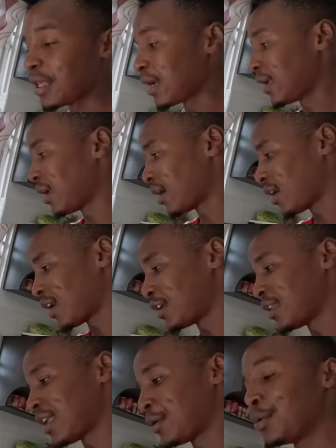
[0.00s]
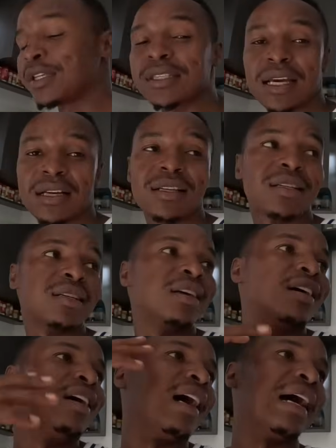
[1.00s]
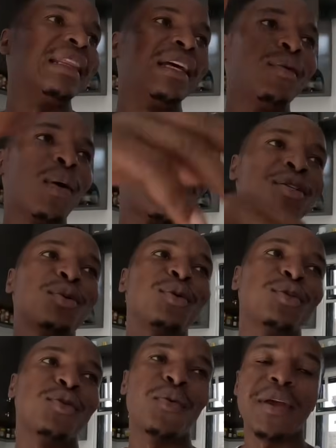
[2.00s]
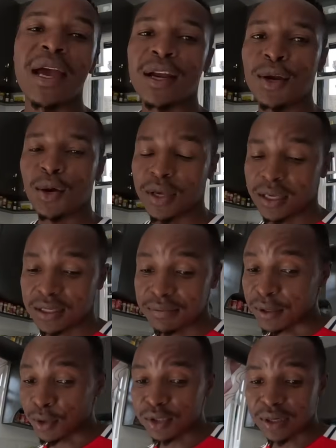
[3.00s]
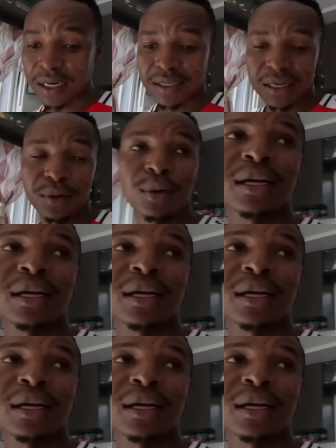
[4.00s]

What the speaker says: are here, and then we start, and then once also we unlock it, because right now you